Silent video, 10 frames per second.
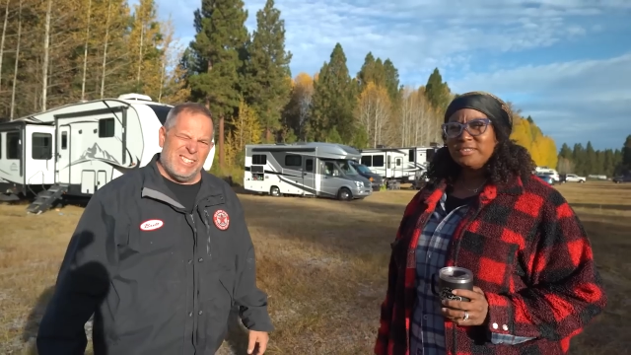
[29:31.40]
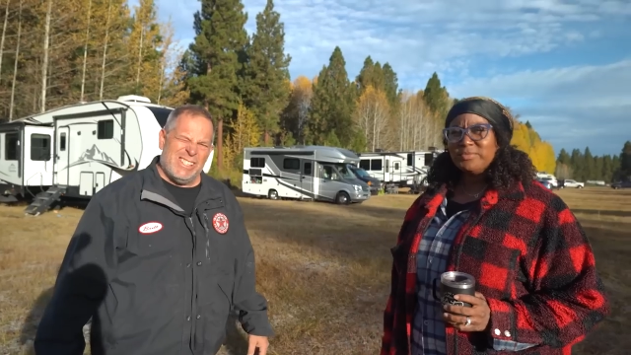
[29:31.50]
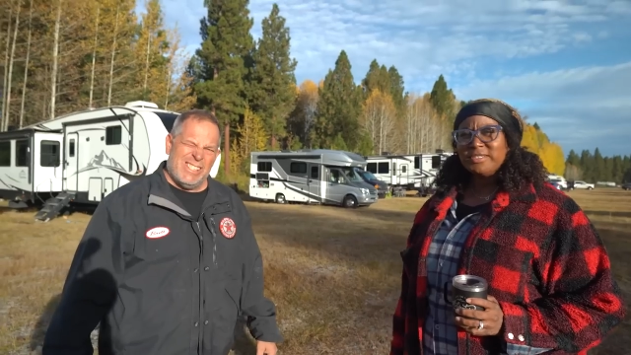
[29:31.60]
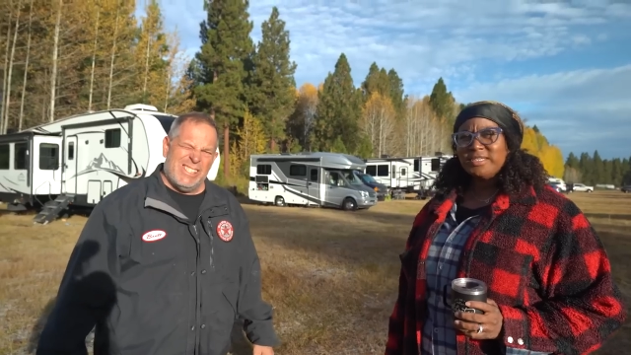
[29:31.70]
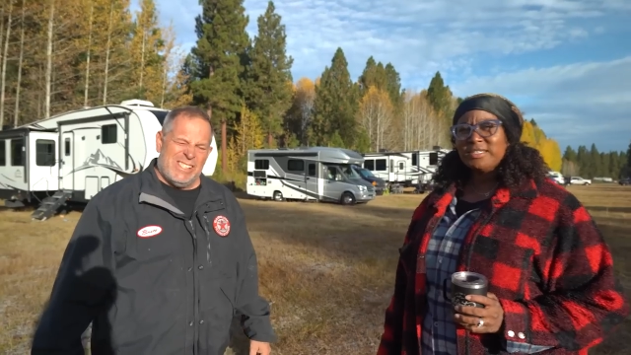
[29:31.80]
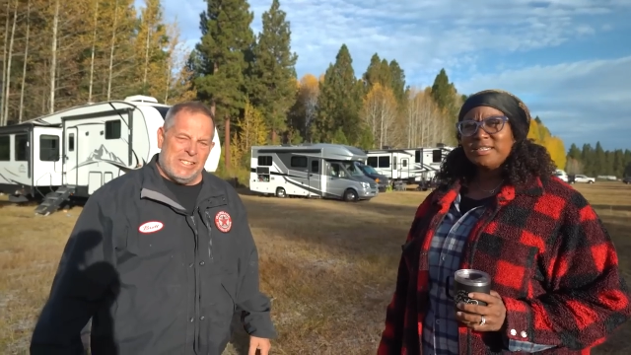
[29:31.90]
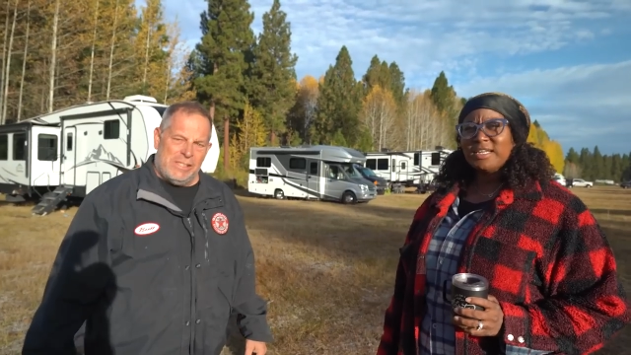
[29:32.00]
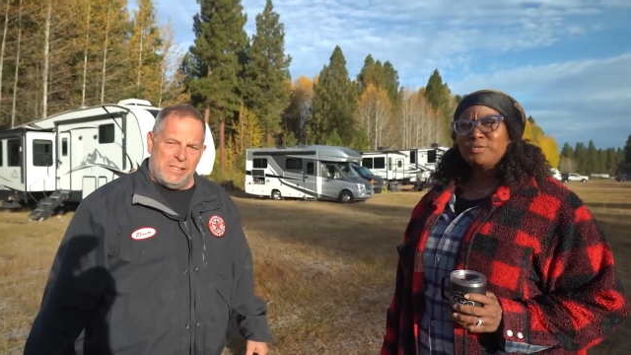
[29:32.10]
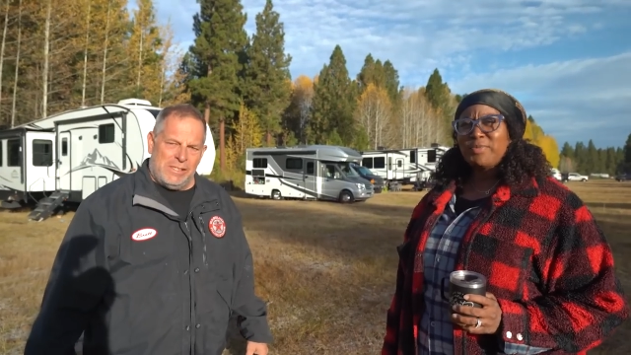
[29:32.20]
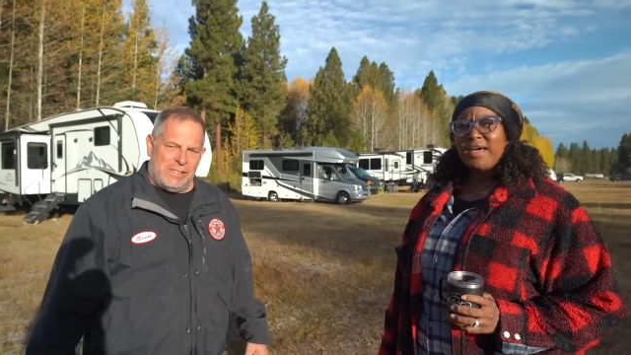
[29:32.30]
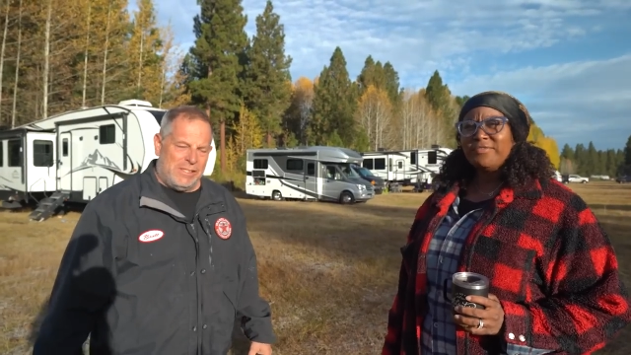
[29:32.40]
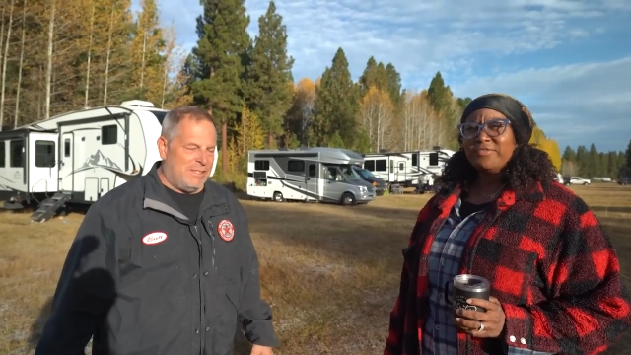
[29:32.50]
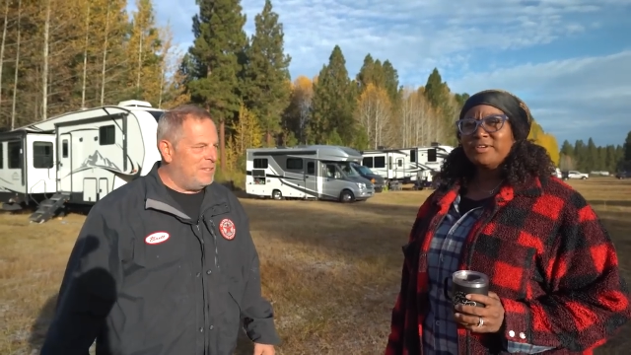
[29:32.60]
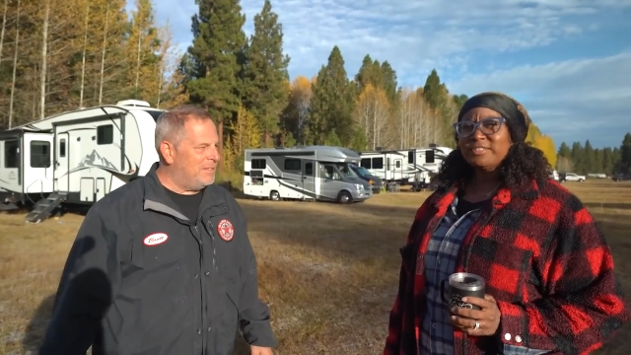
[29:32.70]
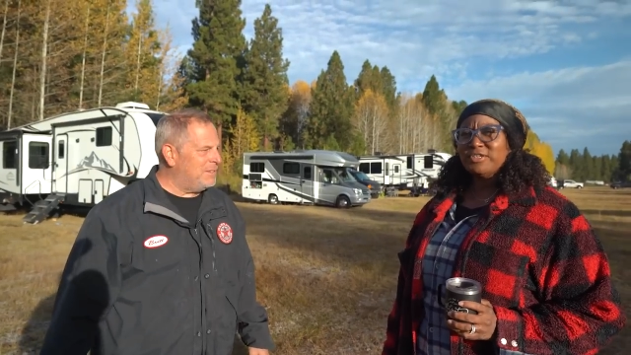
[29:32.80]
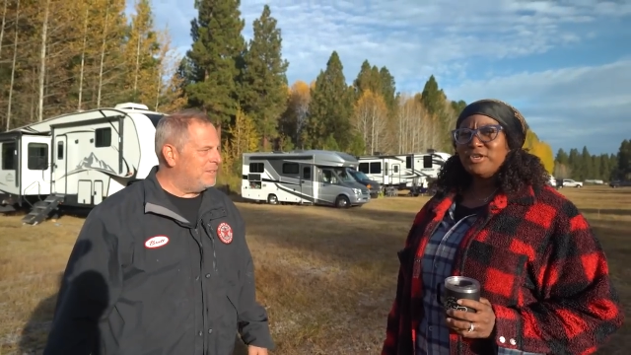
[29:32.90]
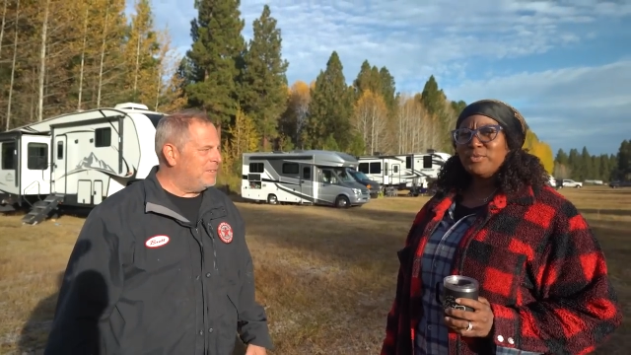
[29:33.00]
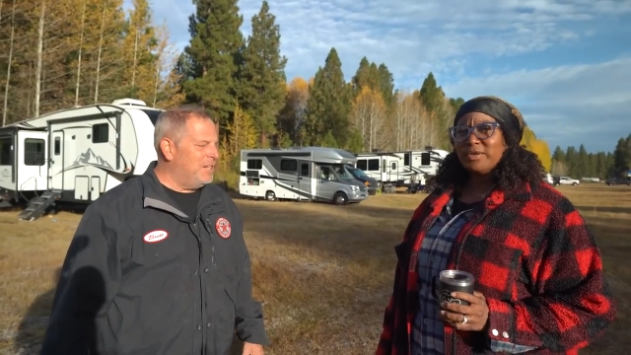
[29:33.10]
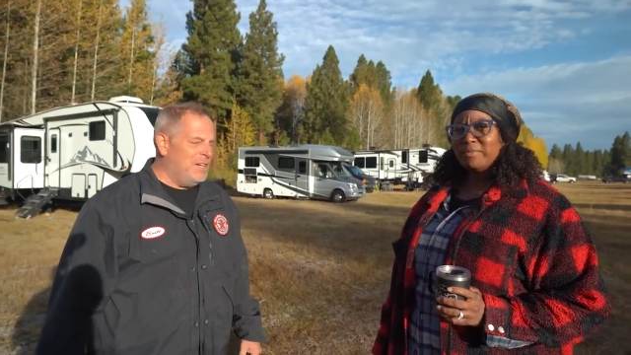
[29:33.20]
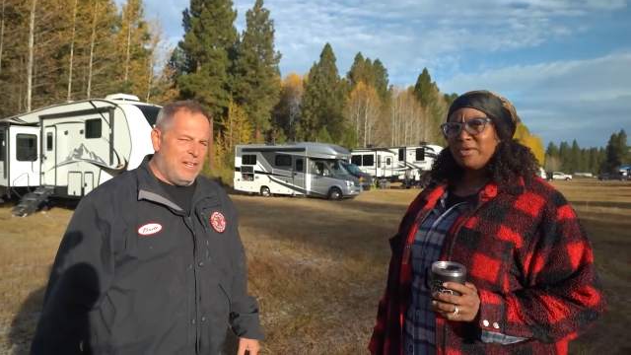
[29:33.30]
Speaker 1: So uh, hey, we're gonna got a spot for us, so you know
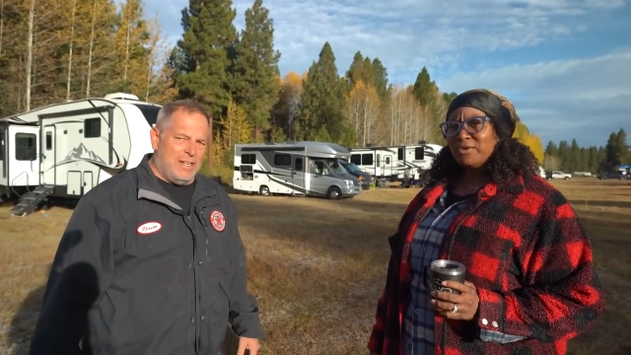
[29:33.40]
we're gonna. I